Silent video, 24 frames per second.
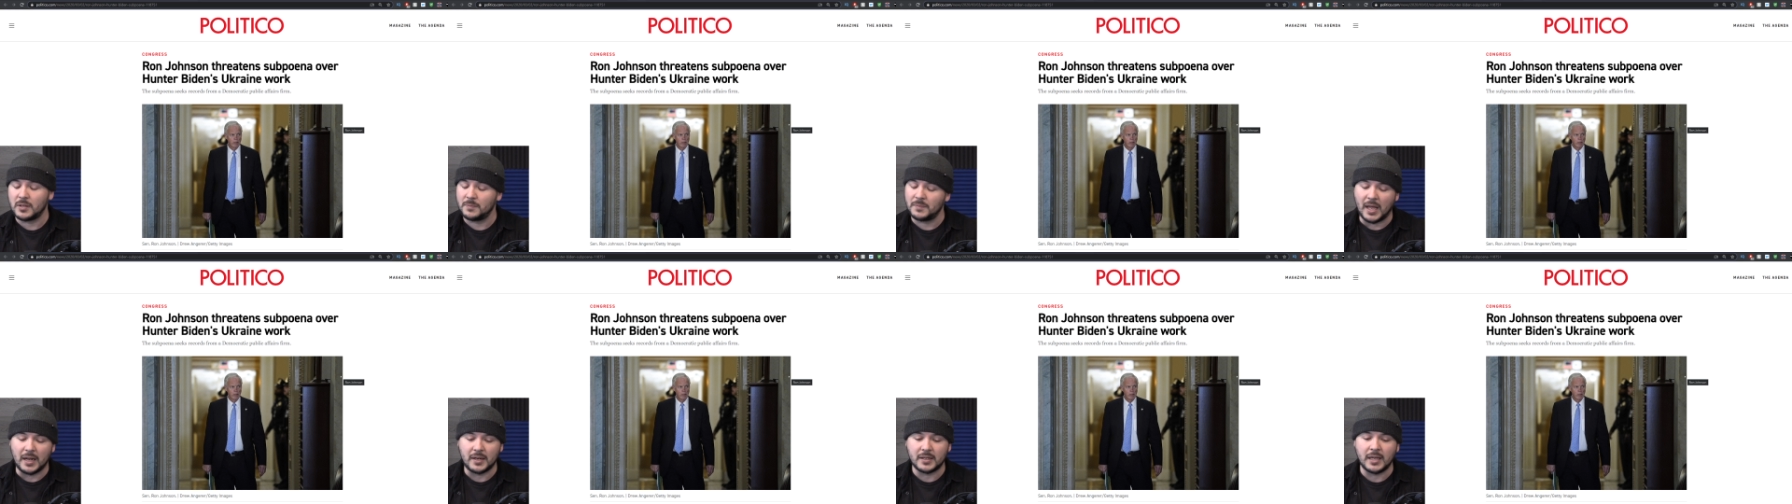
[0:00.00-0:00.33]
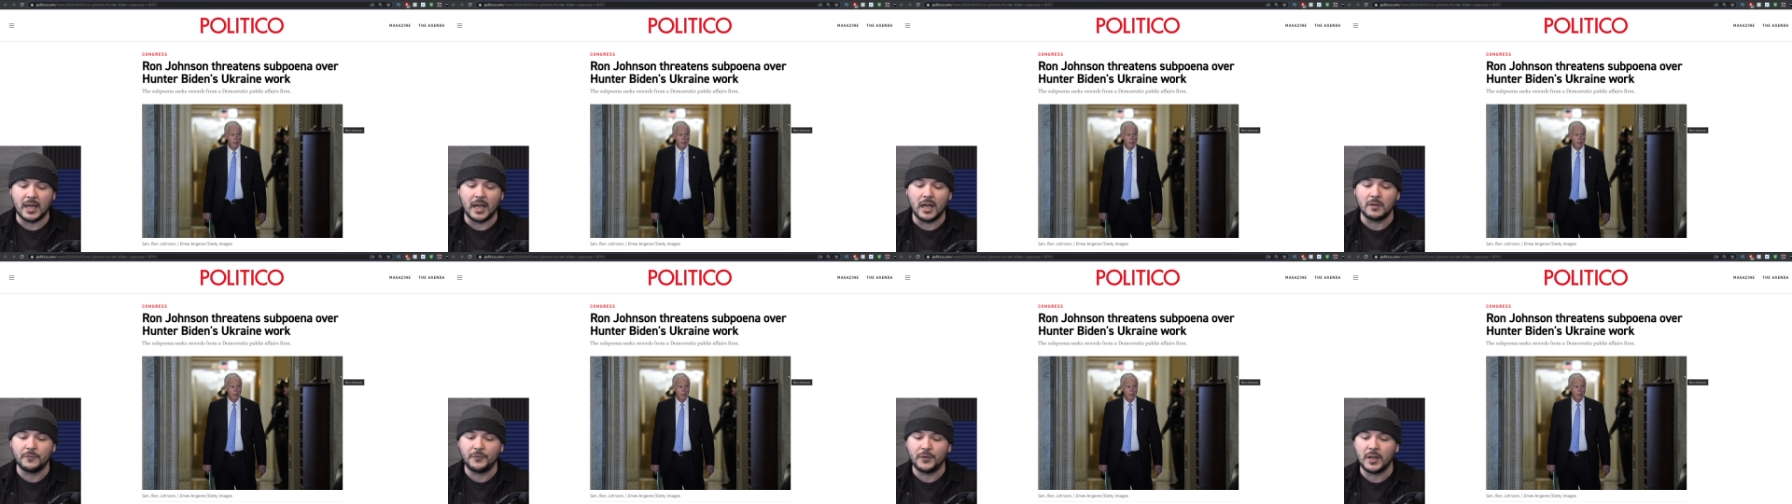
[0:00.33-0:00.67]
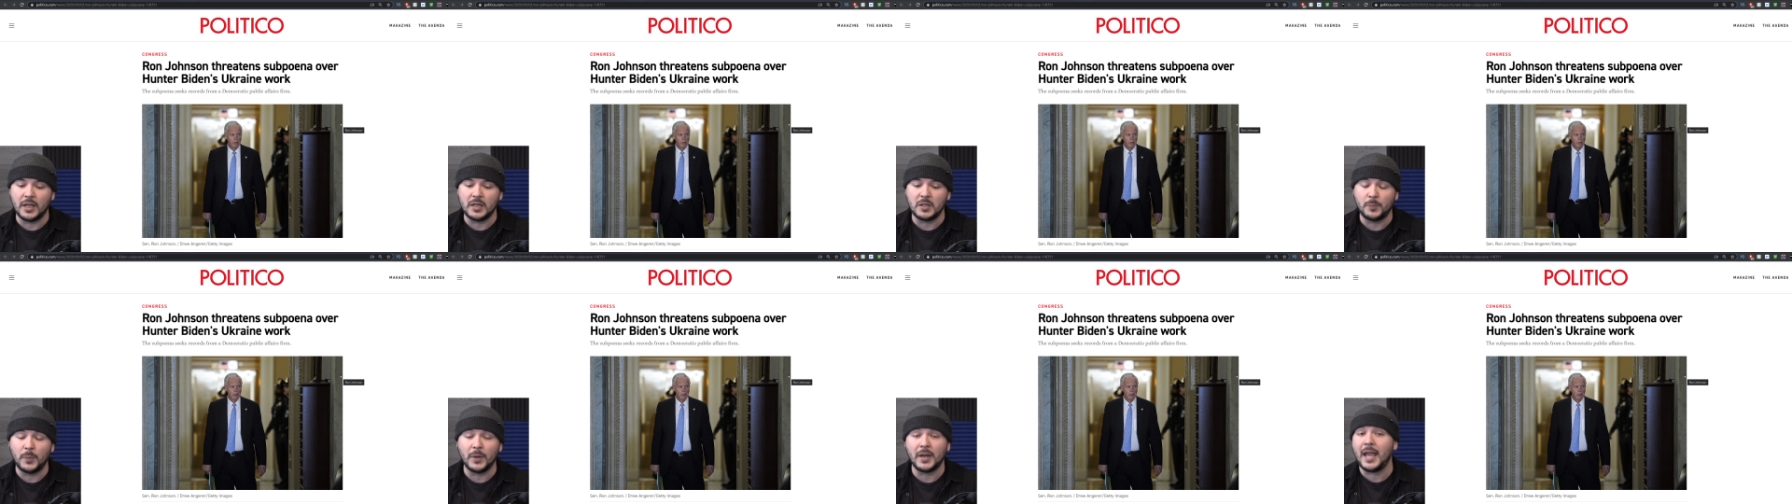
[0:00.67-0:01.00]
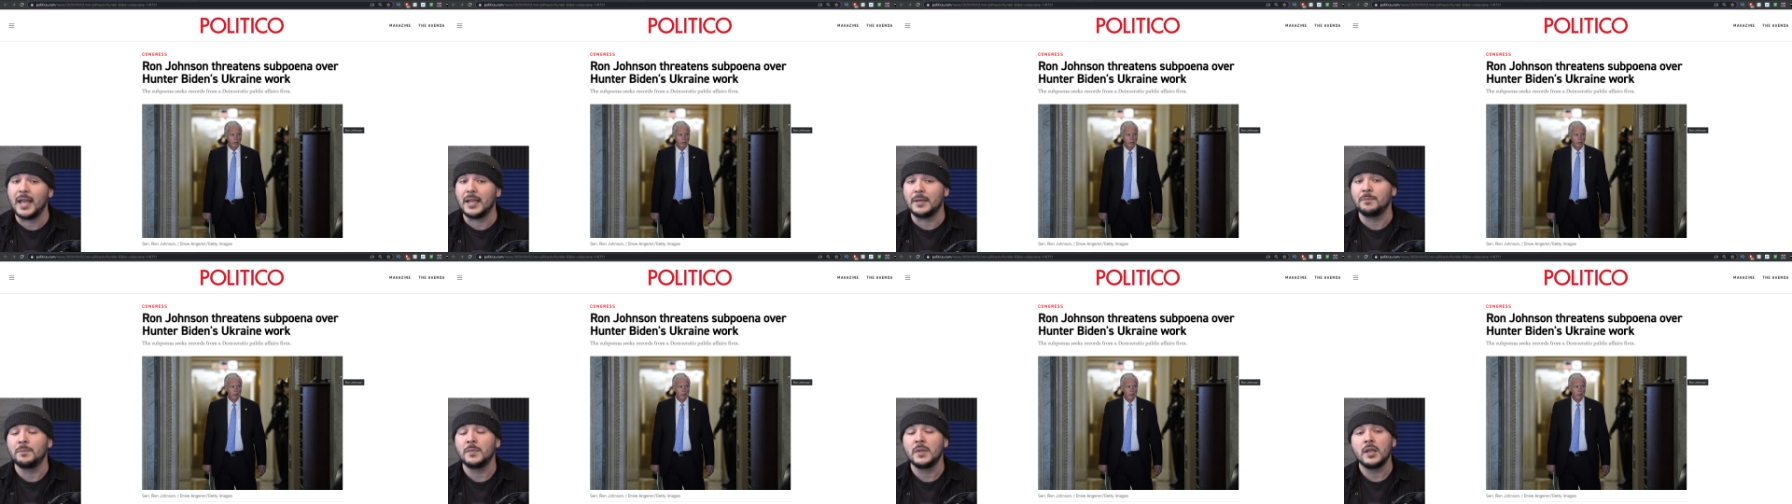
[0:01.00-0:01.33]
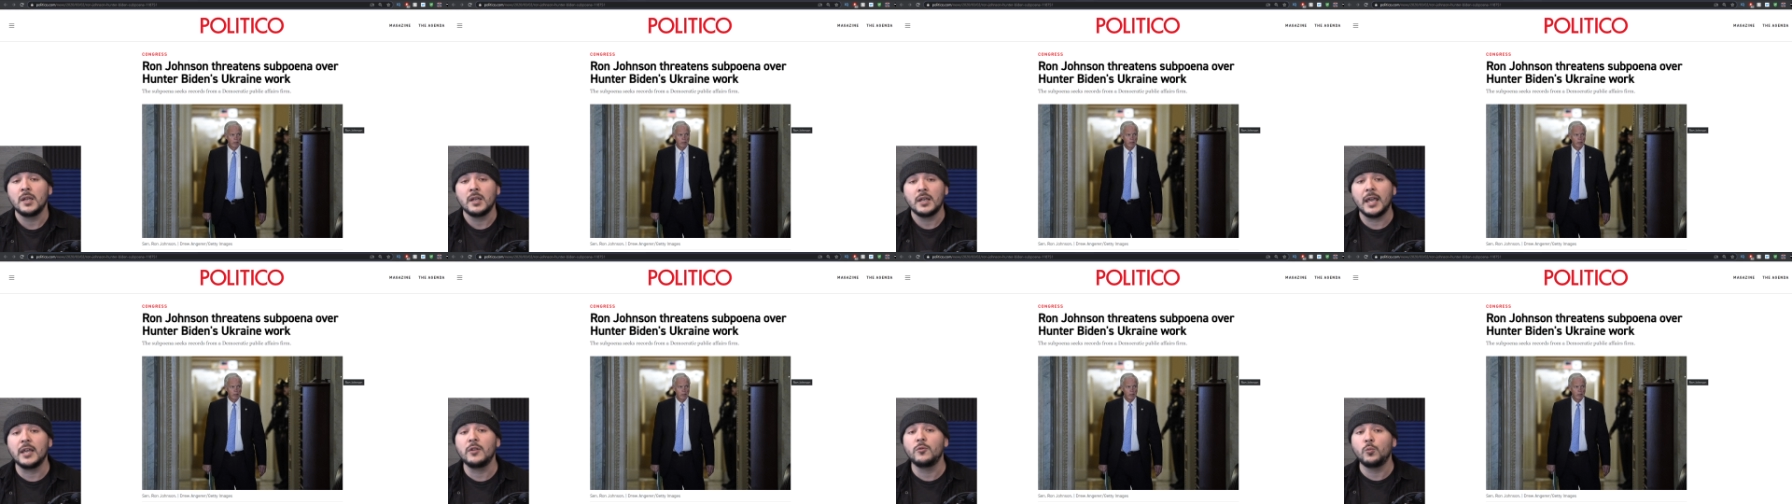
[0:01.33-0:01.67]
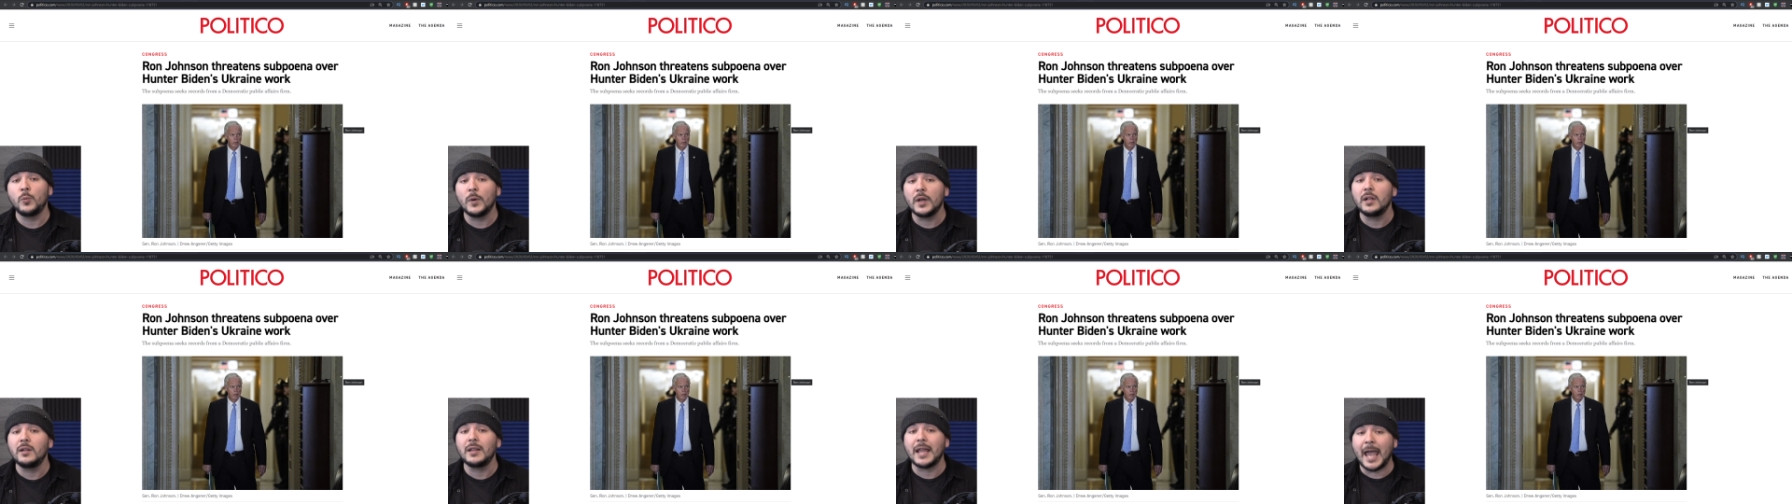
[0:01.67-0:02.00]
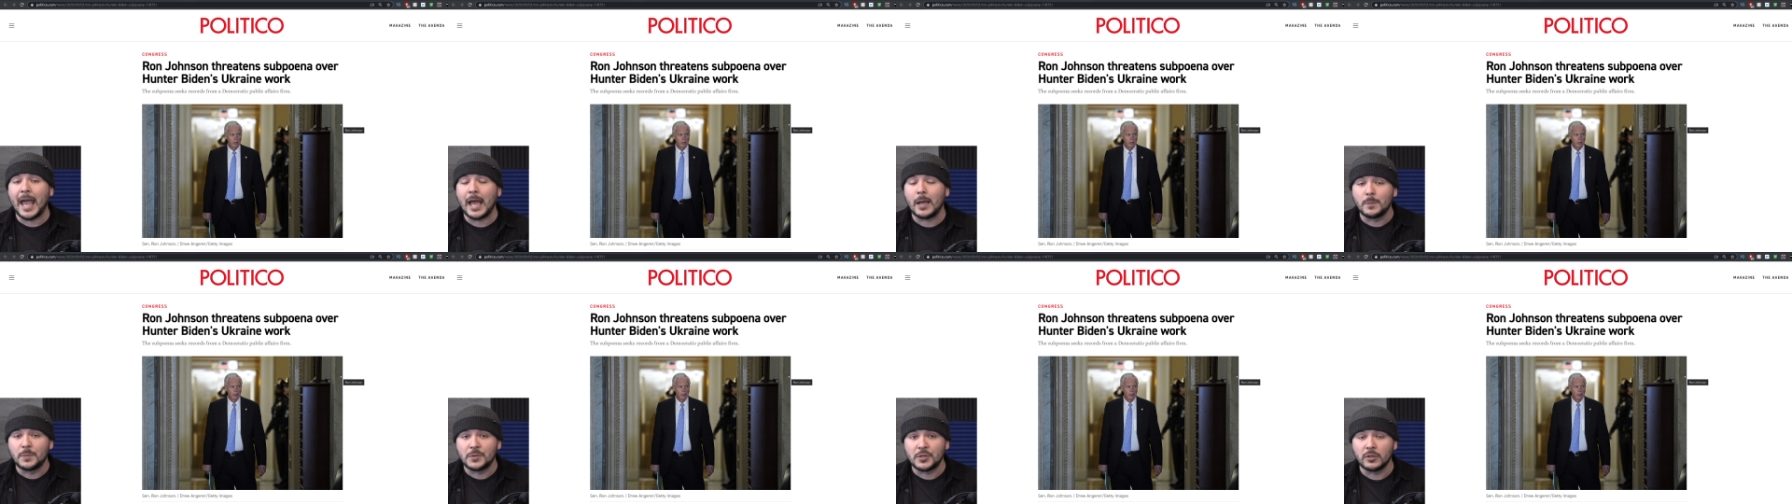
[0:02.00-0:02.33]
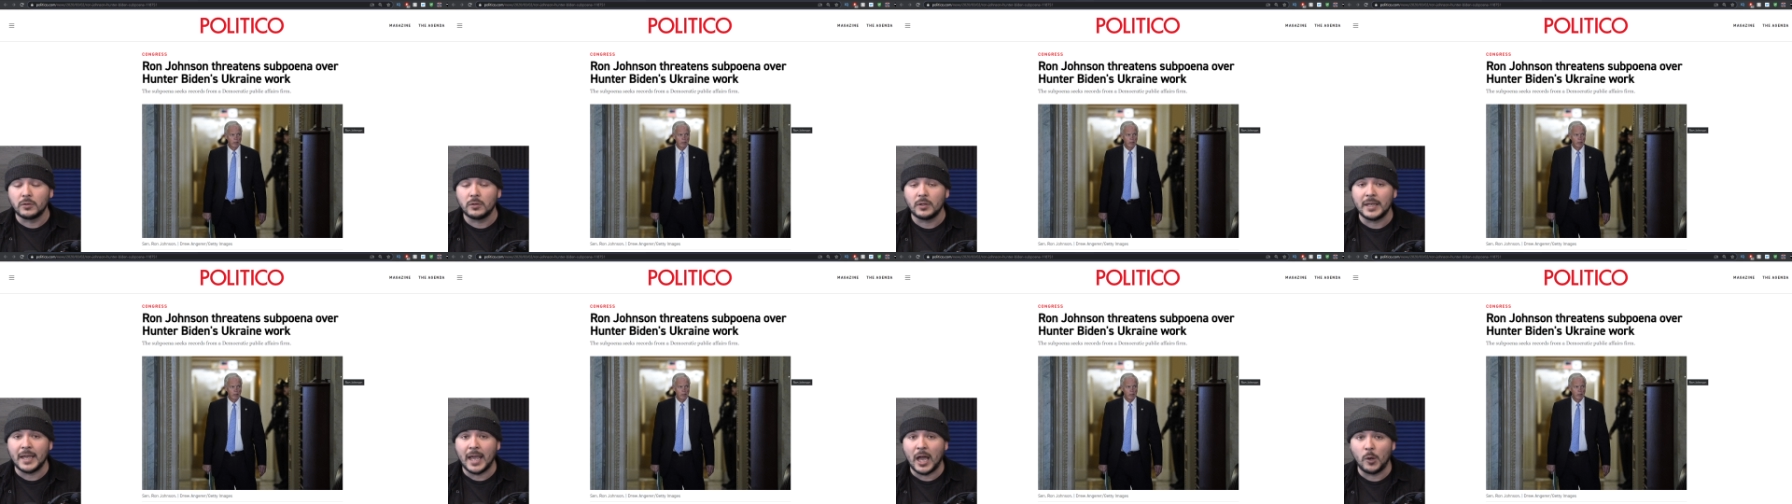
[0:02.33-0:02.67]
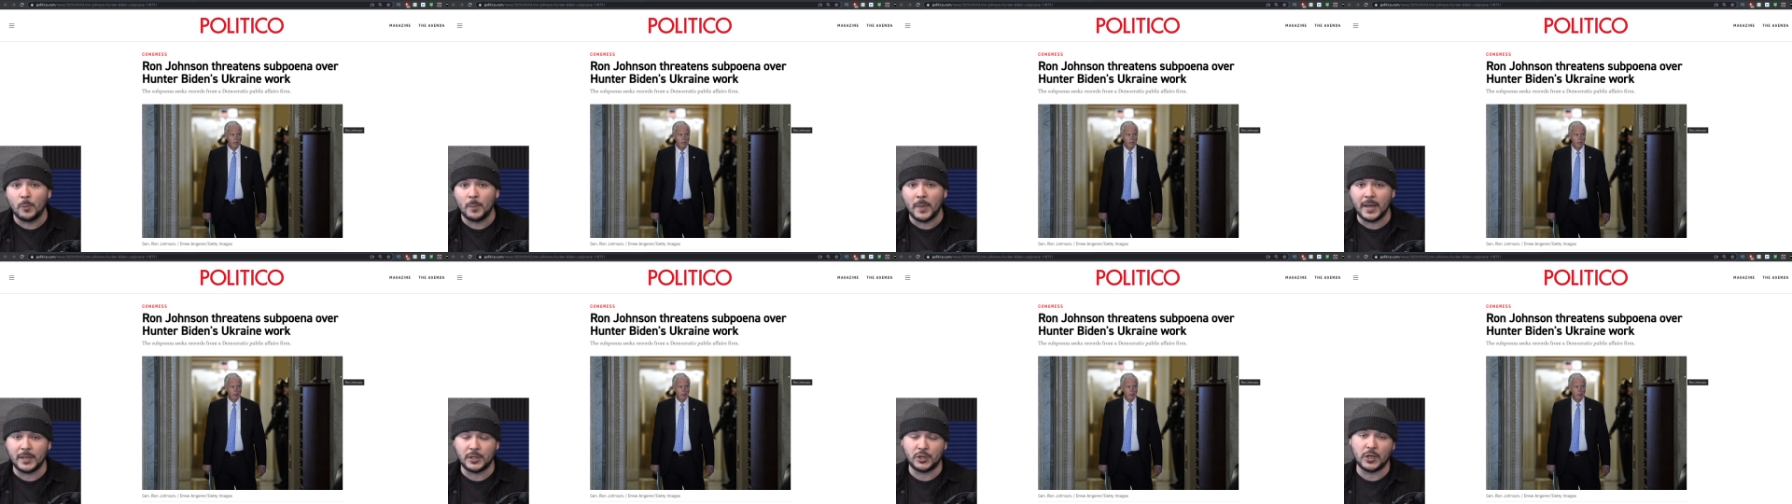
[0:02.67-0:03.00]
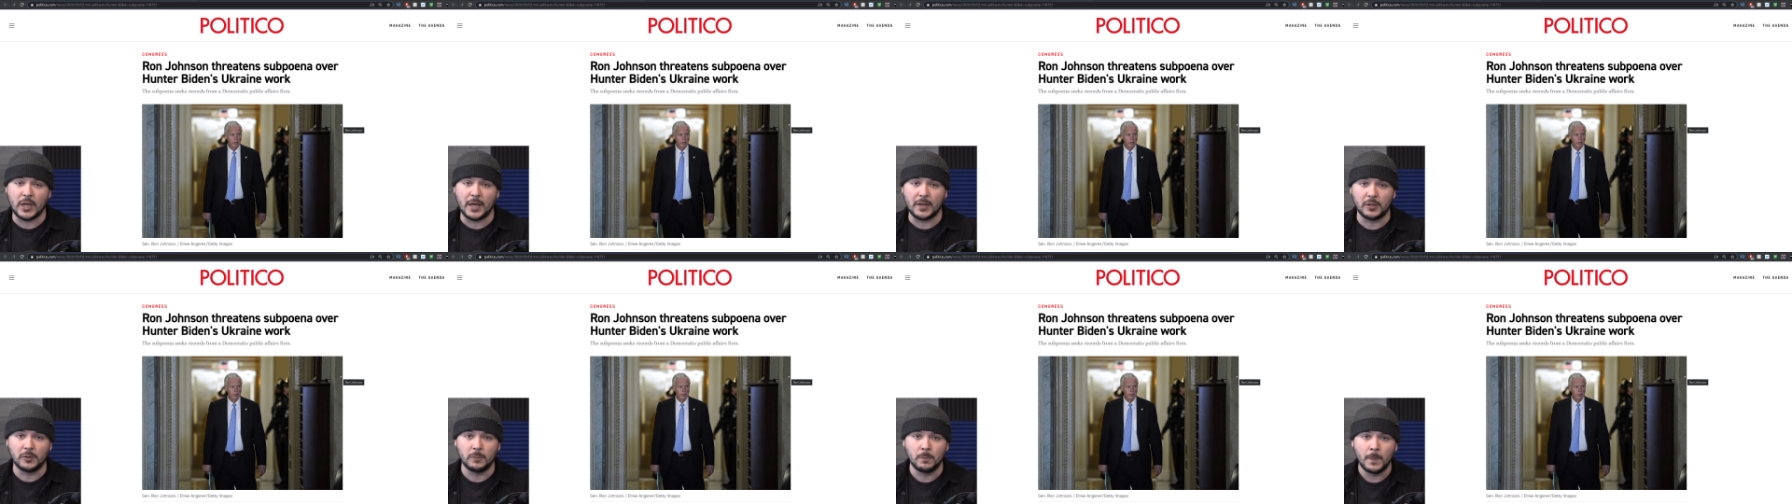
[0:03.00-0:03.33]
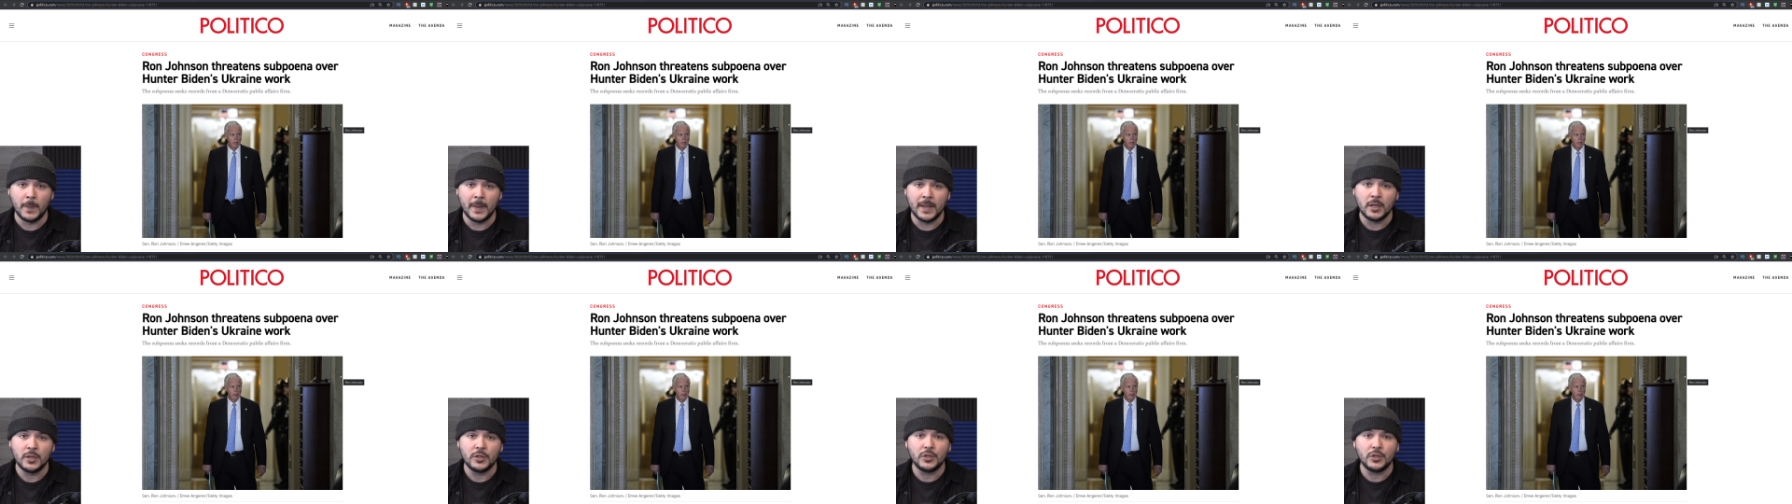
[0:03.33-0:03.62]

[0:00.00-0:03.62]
I'm not confident, but hey, it will absolutely help my channel.